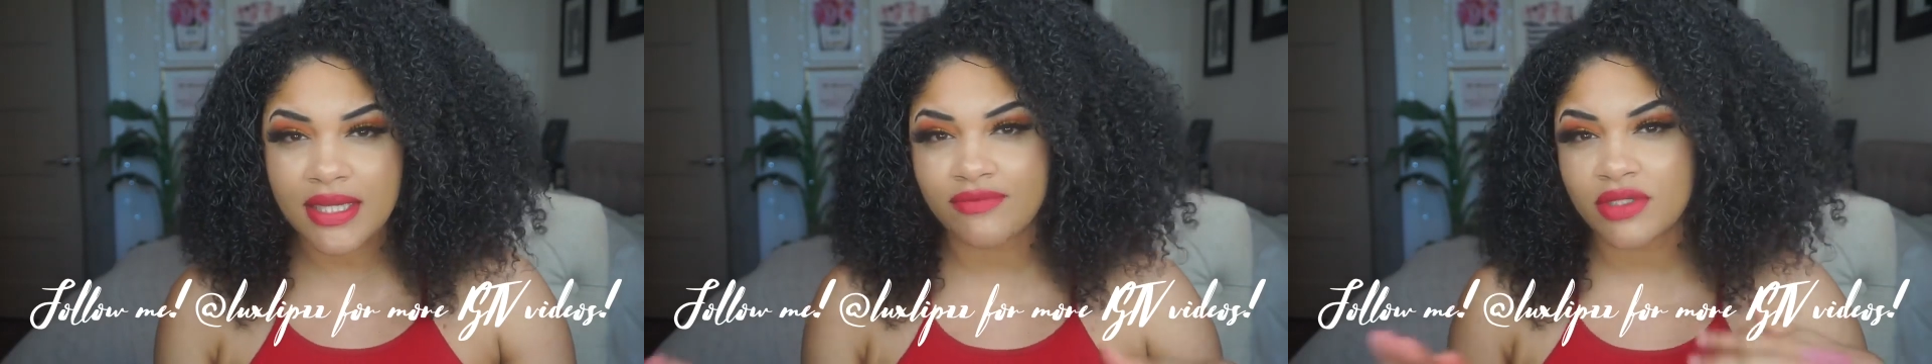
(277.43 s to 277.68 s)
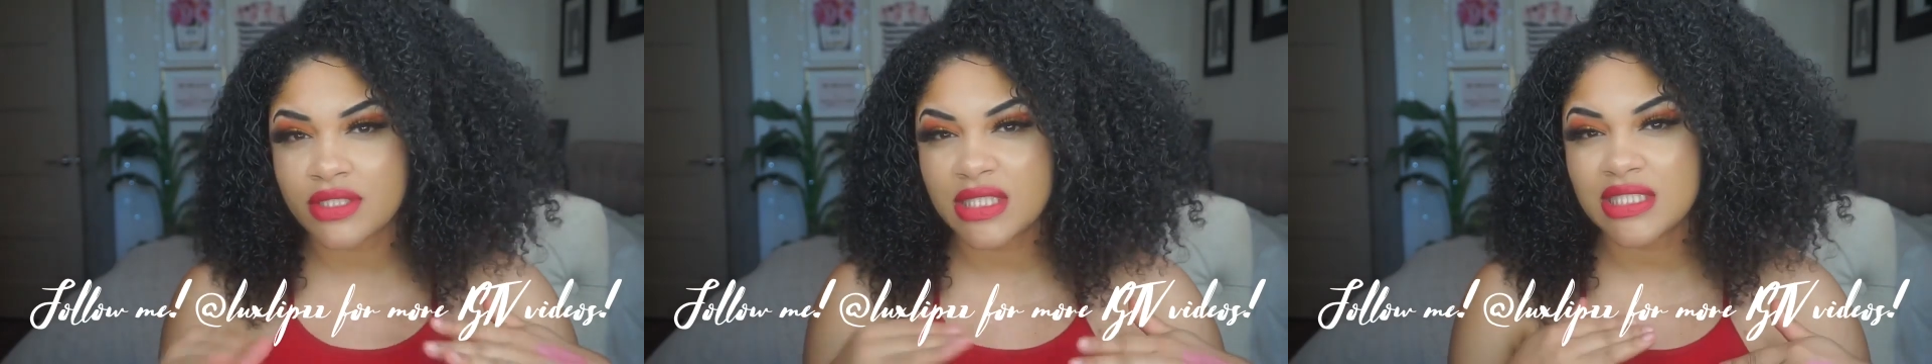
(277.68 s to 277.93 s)

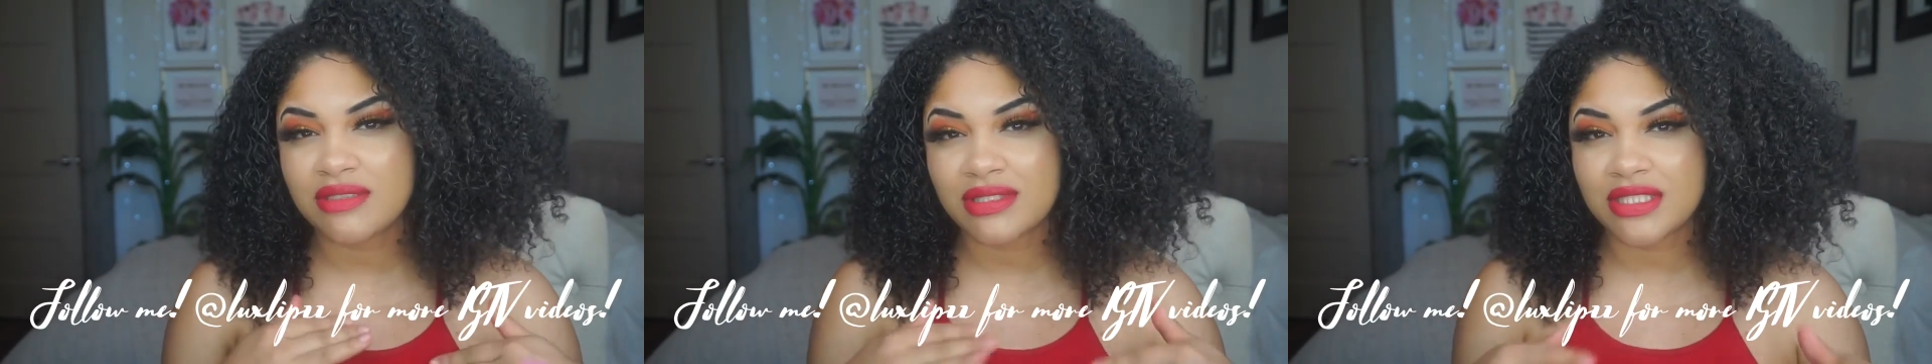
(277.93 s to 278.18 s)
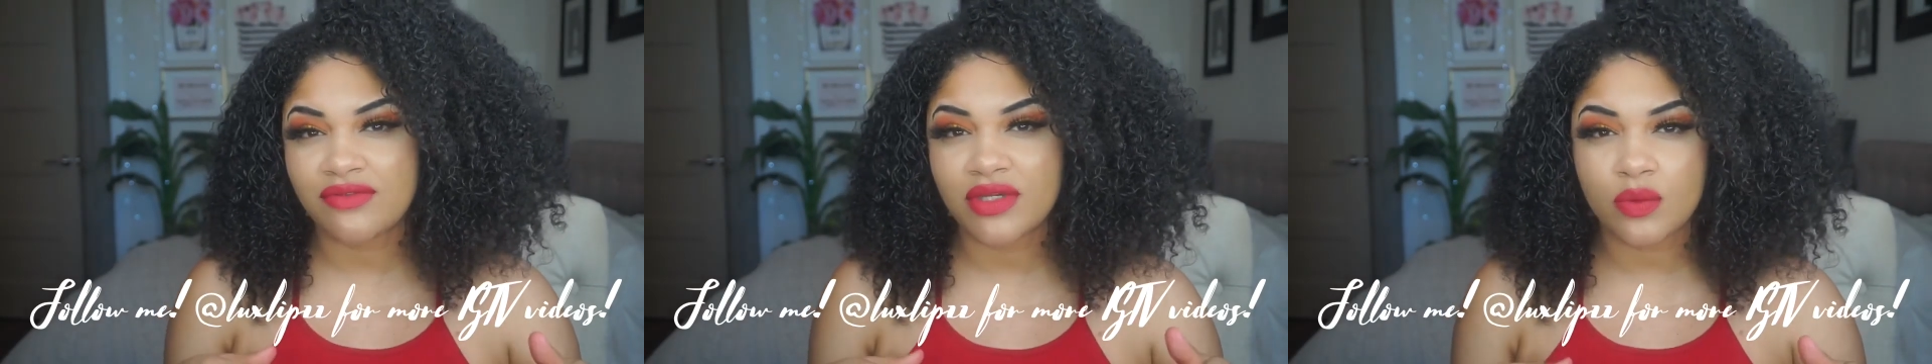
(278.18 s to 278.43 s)
if there's any
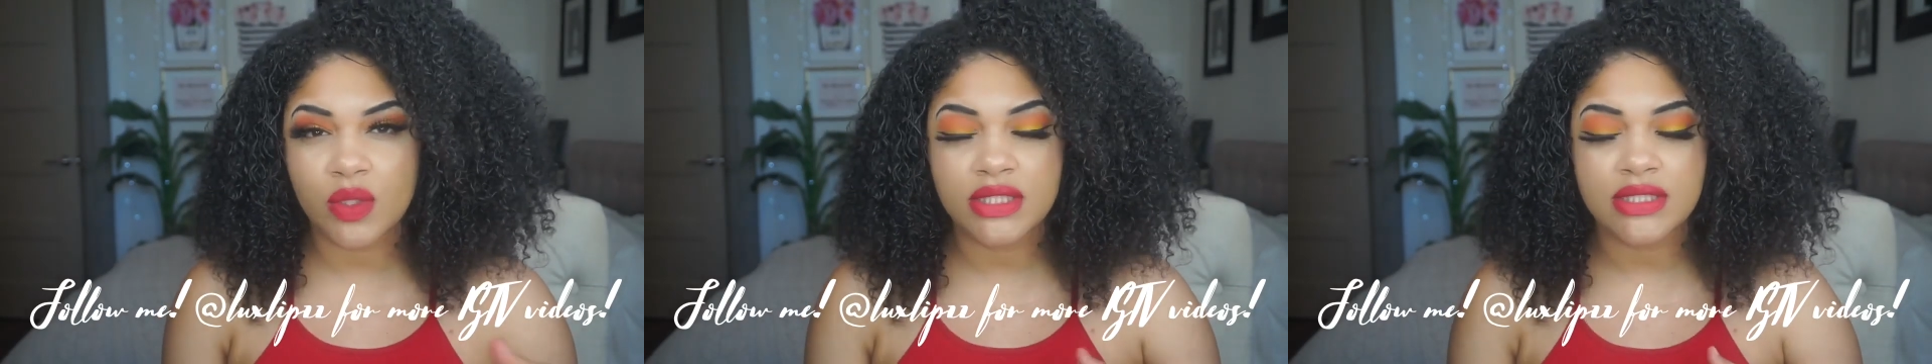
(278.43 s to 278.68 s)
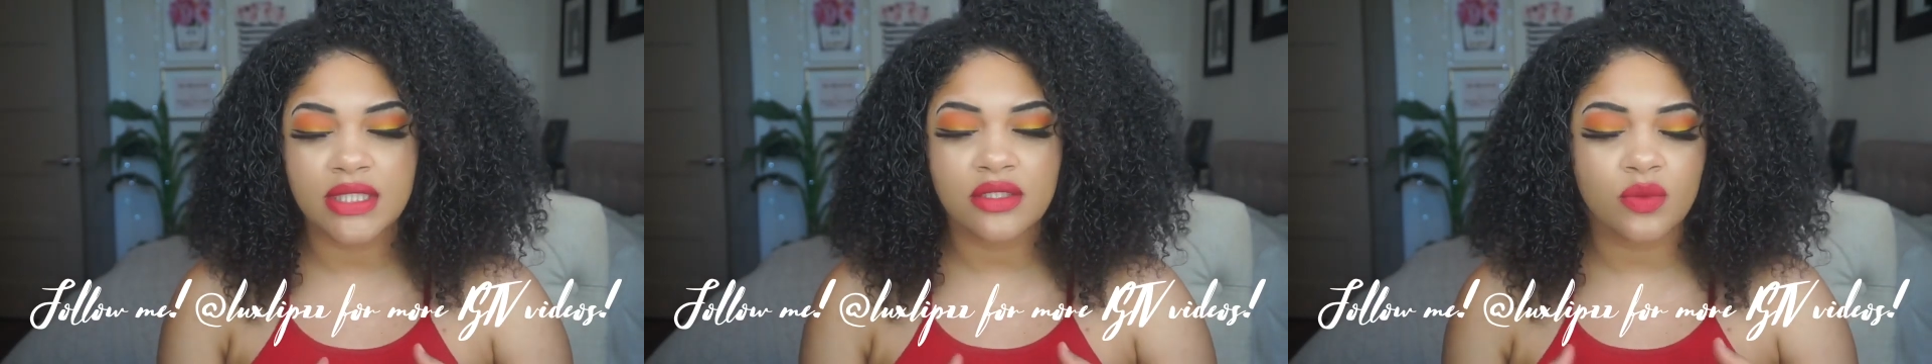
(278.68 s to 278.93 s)
specific
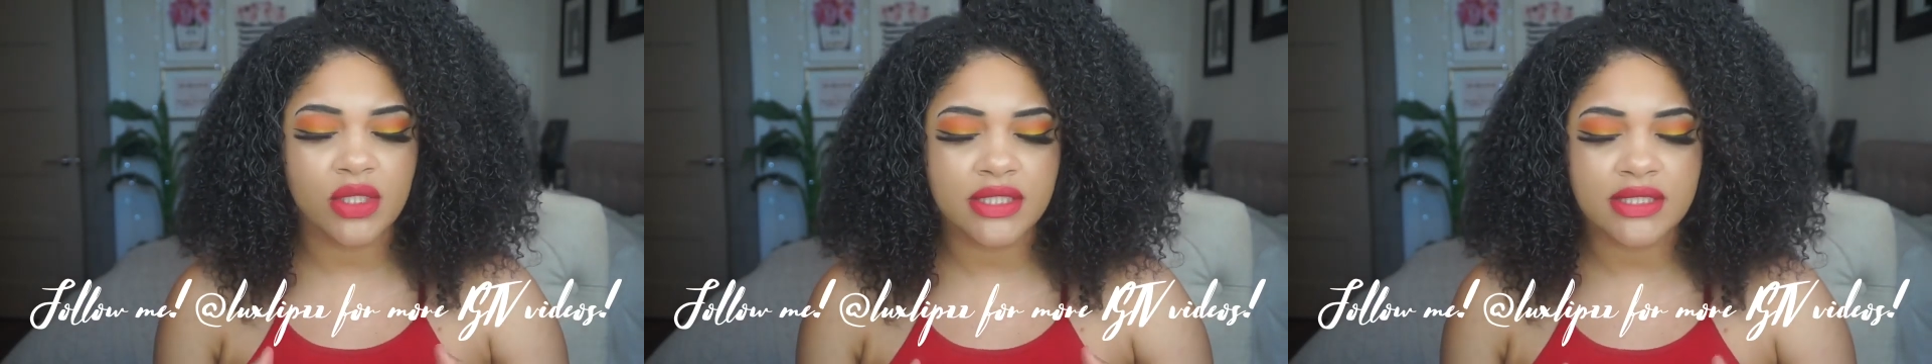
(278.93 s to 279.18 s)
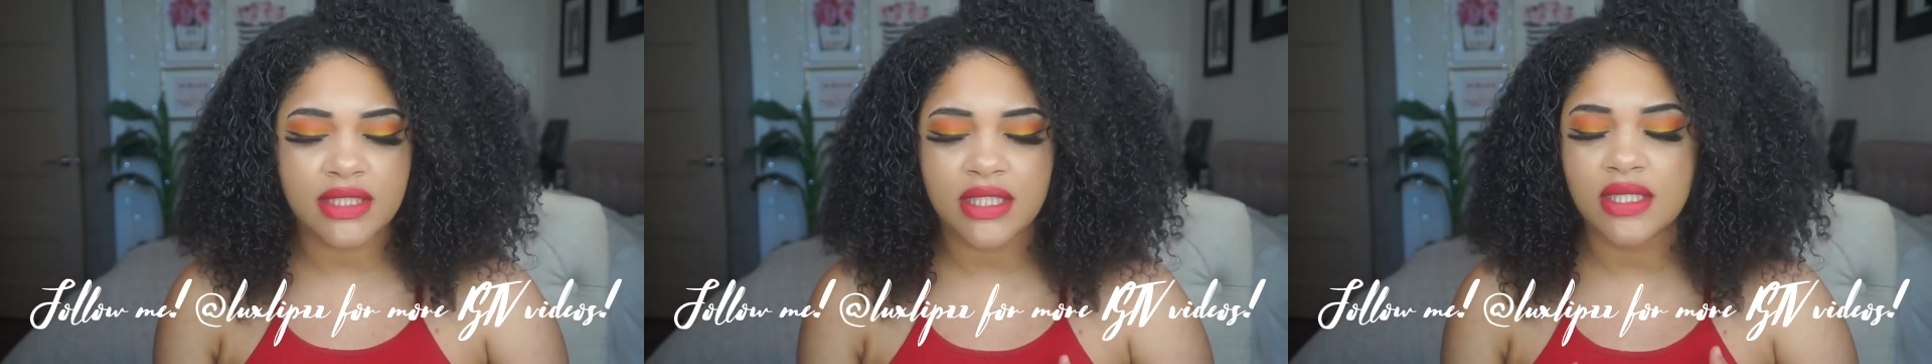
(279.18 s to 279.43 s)
ones that you want
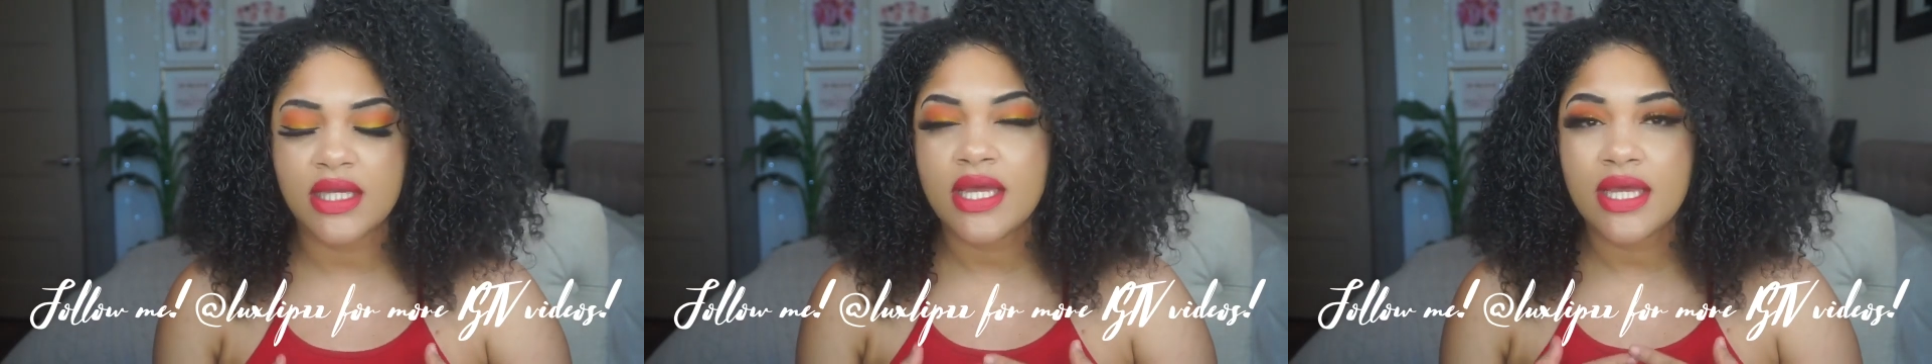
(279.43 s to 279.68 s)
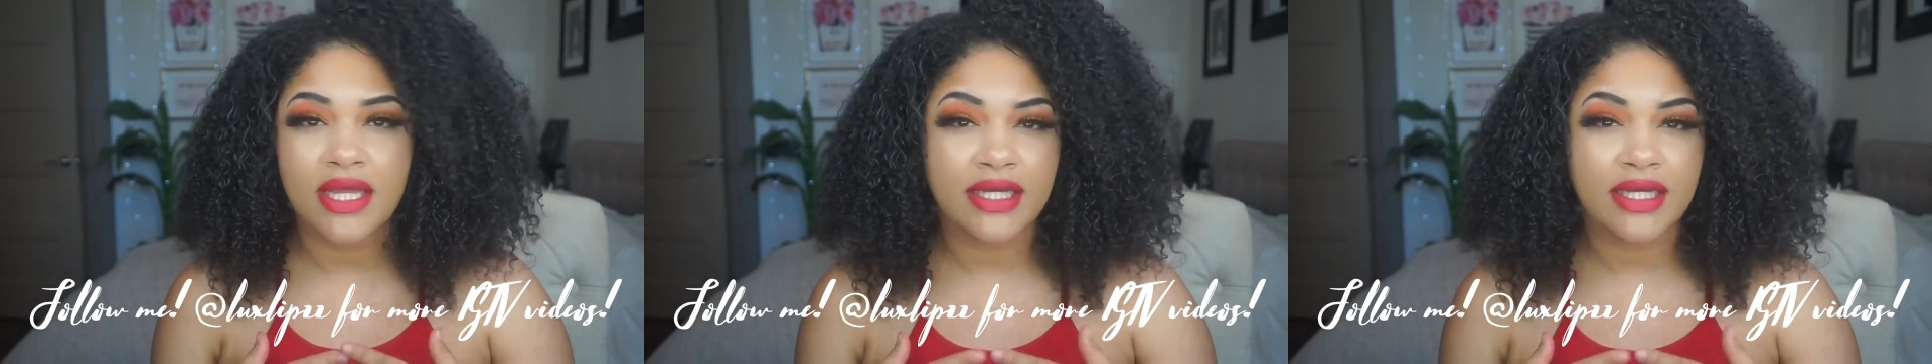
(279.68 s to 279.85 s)
to see,